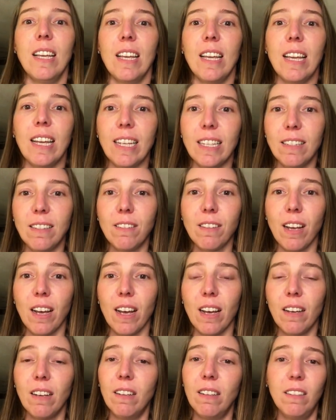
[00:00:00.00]
it's
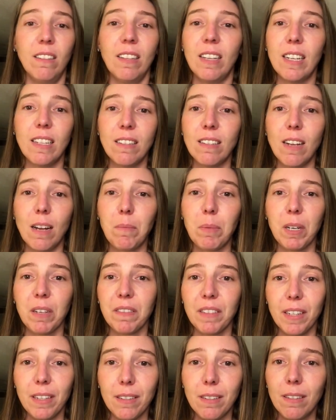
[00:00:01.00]
not
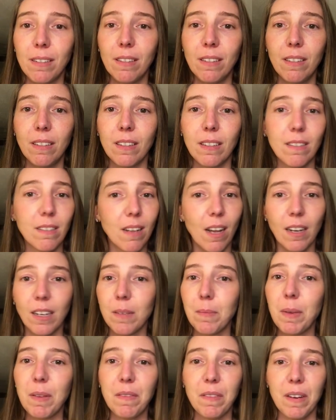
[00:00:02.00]
perfect. It's not
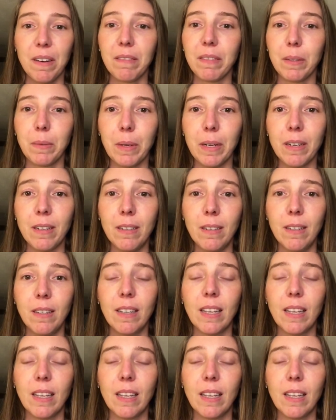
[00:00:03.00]
going to be for everyone.